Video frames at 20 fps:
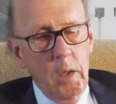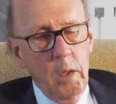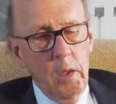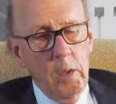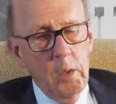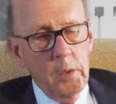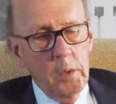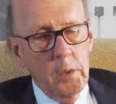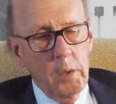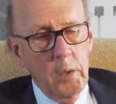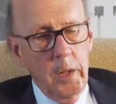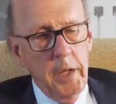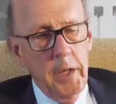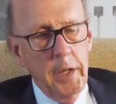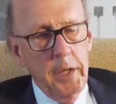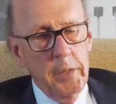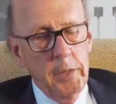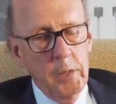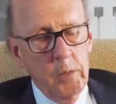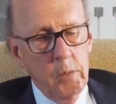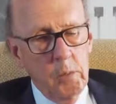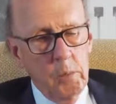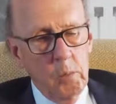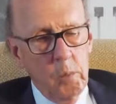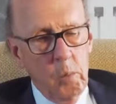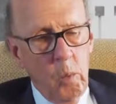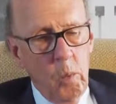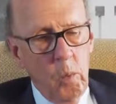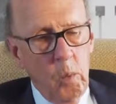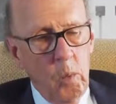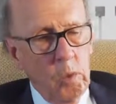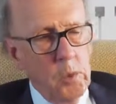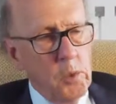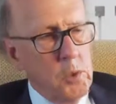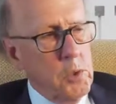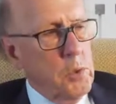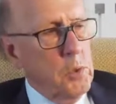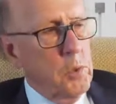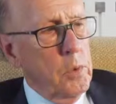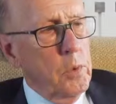Trade wars
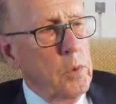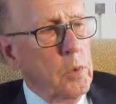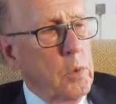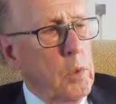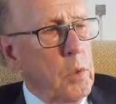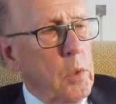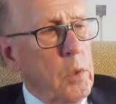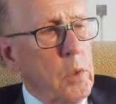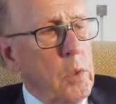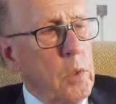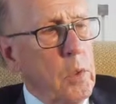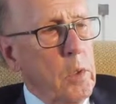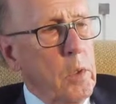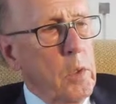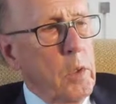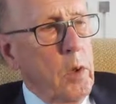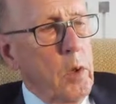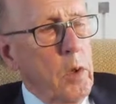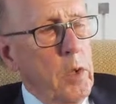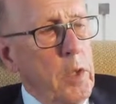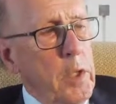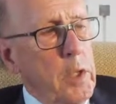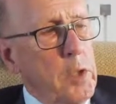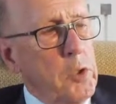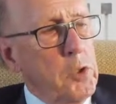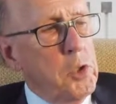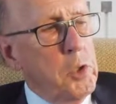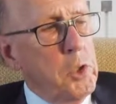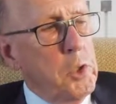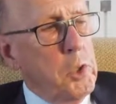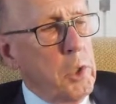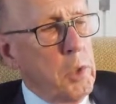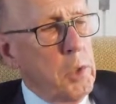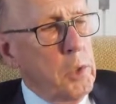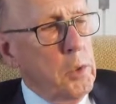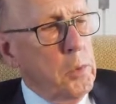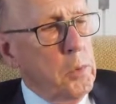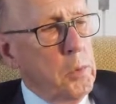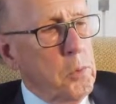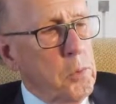are easy to
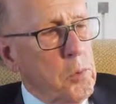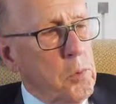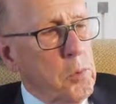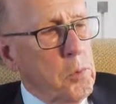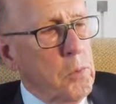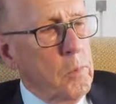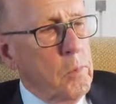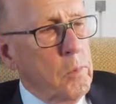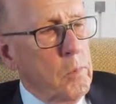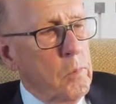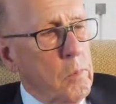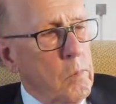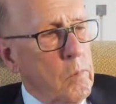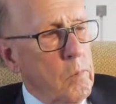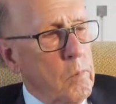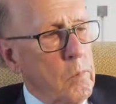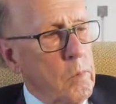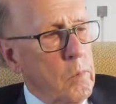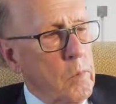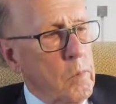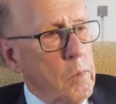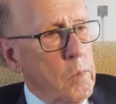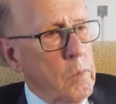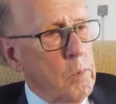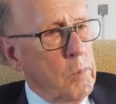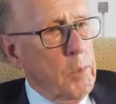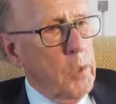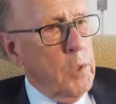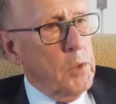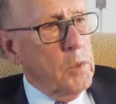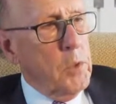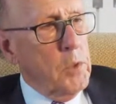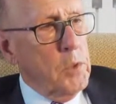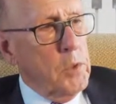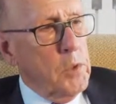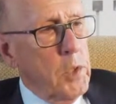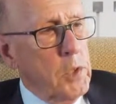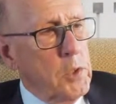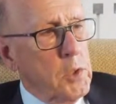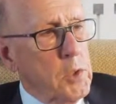lose. The president
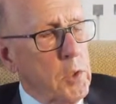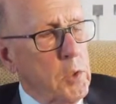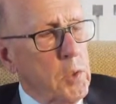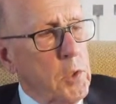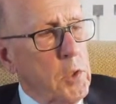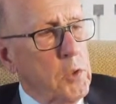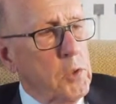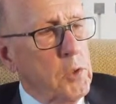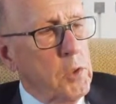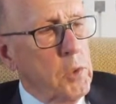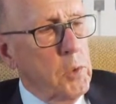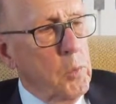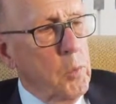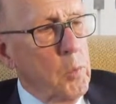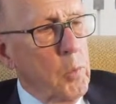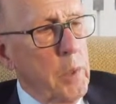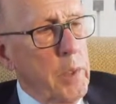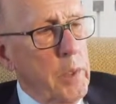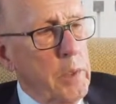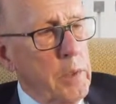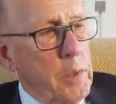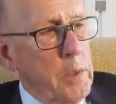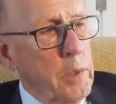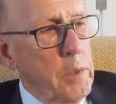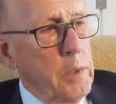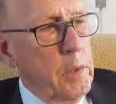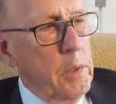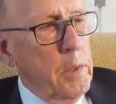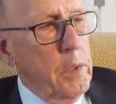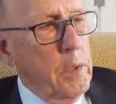says they're easy to win. He's